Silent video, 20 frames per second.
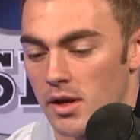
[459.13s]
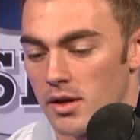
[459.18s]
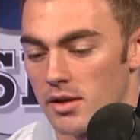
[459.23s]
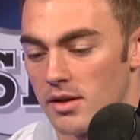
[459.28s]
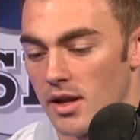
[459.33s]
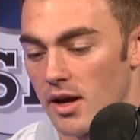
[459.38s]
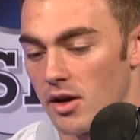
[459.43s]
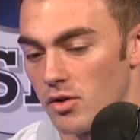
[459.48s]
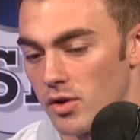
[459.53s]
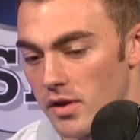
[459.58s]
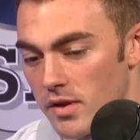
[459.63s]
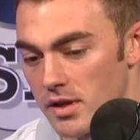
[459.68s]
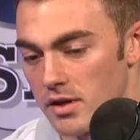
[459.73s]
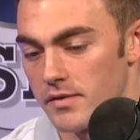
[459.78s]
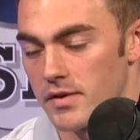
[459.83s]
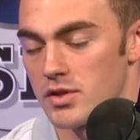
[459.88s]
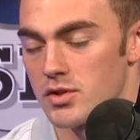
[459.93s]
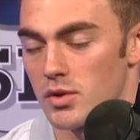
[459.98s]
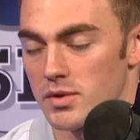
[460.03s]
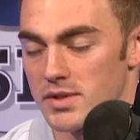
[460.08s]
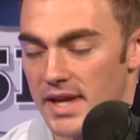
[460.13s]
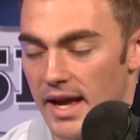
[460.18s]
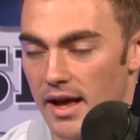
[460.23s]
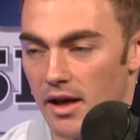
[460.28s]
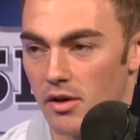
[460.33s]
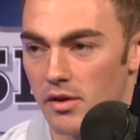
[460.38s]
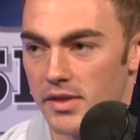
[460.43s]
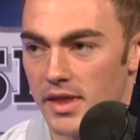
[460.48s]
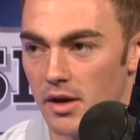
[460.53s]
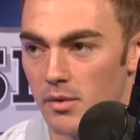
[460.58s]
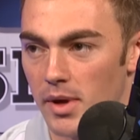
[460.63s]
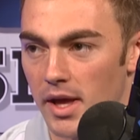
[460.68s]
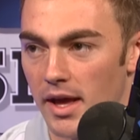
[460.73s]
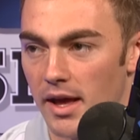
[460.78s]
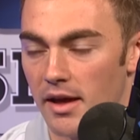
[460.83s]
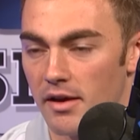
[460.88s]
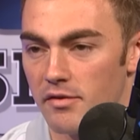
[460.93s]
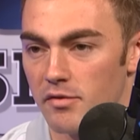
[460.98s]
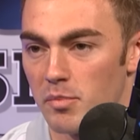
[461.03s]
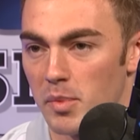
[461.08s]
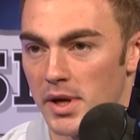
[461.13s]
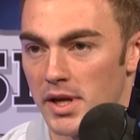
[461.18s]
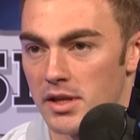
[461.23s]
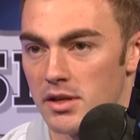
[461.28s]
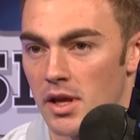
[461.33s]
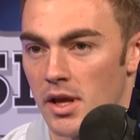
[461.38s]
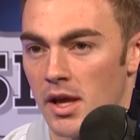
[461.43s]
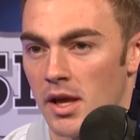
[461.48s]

not only the individual talent that we have, but